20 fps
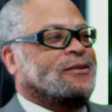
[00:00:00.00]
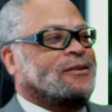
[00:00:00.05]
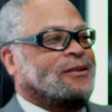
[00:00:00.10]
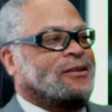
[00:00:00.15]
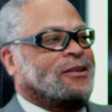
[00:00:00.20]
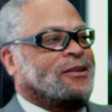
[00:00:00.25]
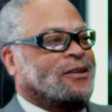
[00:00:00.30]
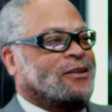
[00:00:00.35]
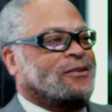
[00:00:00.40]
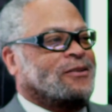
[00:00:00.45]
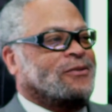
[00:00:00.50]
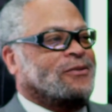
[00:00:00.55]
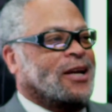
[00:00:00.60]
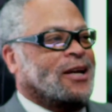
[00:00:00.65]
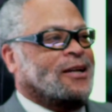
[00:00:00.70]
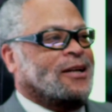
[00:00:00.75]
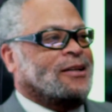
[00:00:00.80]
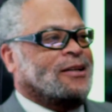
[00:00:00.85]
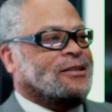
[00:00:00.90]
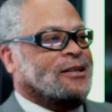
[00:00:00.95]

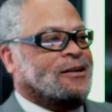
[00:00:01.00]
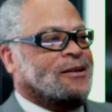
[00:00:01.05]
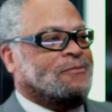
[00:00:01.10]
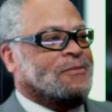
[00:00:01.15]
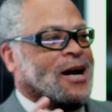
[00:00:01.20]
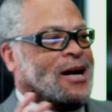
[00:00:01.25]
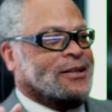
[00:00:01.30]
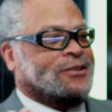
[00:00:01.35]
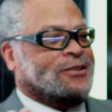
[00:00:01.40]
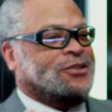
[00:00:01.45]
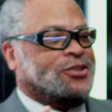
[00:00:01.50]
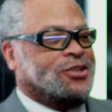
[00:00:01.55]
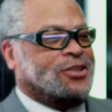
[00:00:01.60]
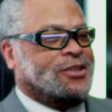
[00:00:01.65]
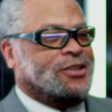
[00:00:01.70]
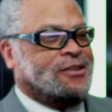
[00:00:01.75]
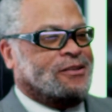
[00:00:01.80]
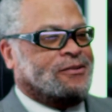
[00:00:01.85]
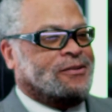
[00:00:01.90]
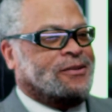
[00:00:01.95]
and oxygen
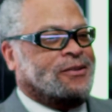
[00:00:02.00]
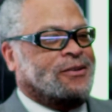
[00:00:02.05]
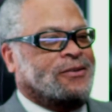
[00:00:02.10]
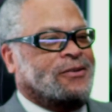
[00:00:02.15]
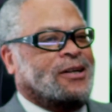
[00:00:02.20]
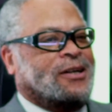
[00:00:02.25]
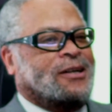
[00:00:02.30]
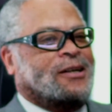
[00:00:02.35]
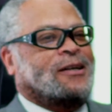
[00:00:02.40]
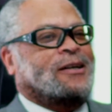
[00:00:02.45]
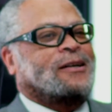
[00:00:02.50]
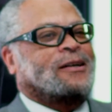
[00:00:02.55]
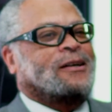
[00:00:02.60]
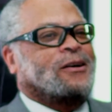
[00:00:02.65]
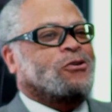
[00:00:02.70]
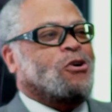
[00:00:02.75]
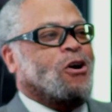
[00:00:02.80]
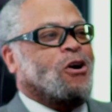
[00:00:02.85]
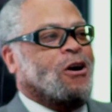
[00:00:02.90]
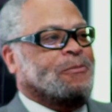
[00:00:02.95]
or carbon